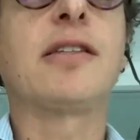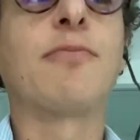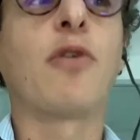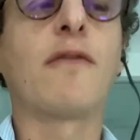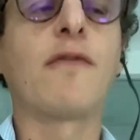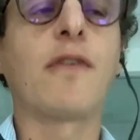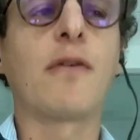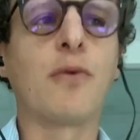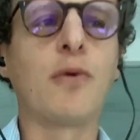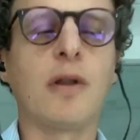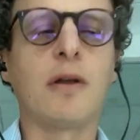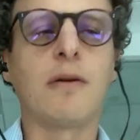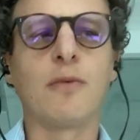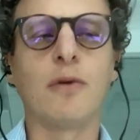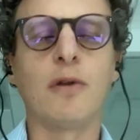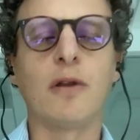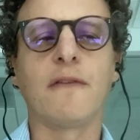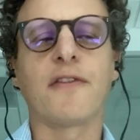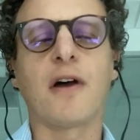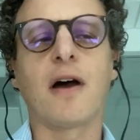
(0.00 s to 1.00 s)
more of a rule,
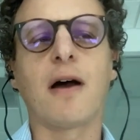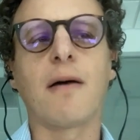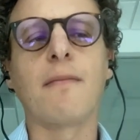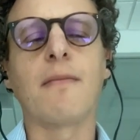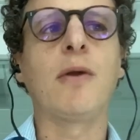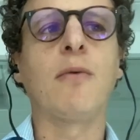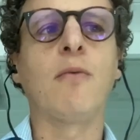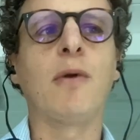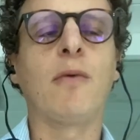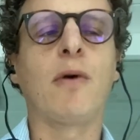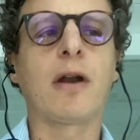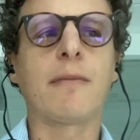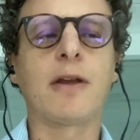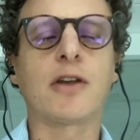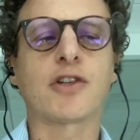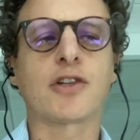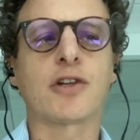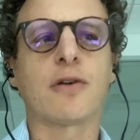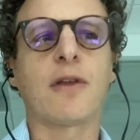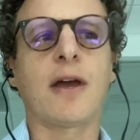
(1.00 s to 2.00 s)
rule of thumb. We want to make
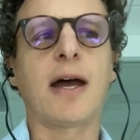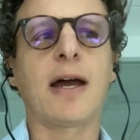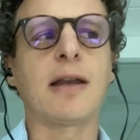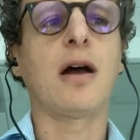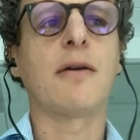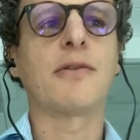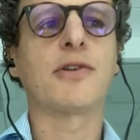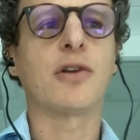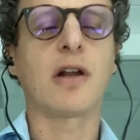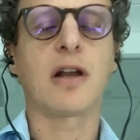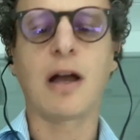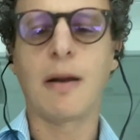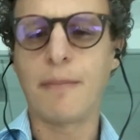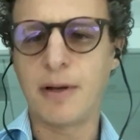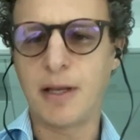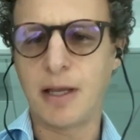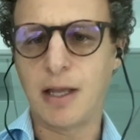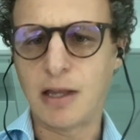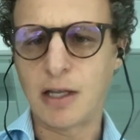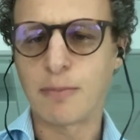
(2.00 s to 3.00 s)
sure that should a
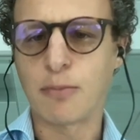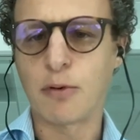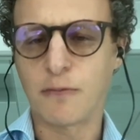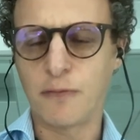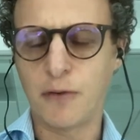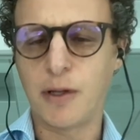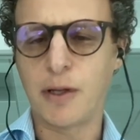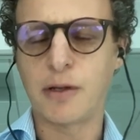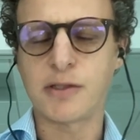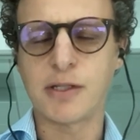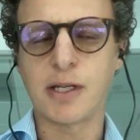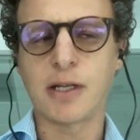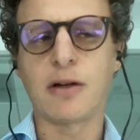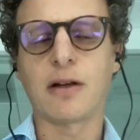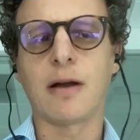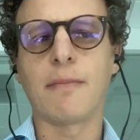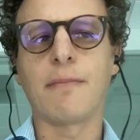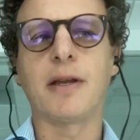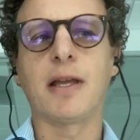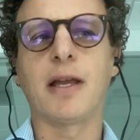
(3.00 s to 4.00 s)
company in the portfolio, a single
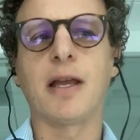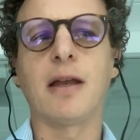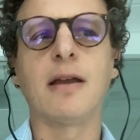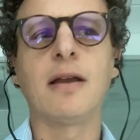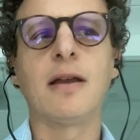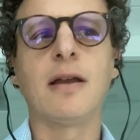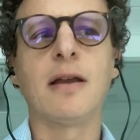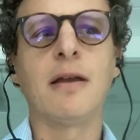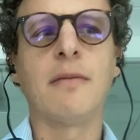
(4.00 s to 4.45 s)
company,